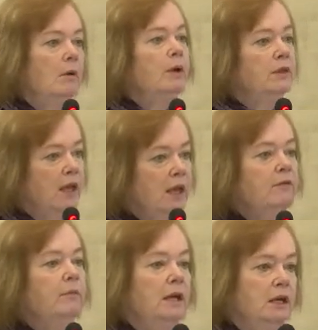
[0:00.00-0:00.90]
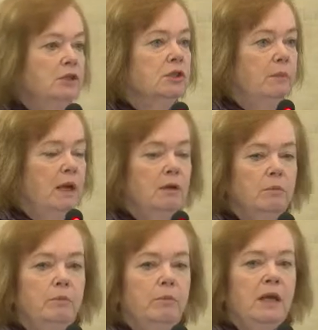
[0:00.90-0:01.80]
but they've managed to make
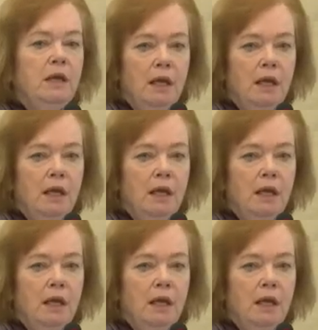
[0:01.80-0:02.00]
big